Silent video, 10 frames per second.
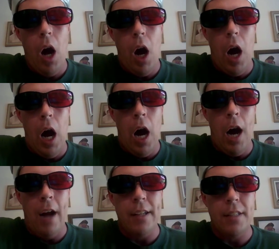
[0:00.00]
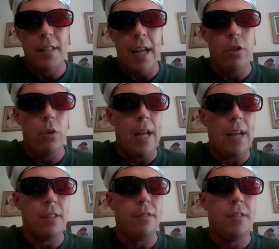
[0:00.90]
On this day in two
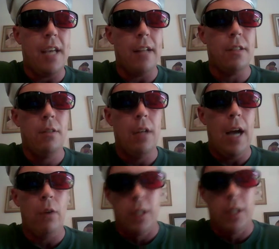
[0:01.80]
thousand ten, I was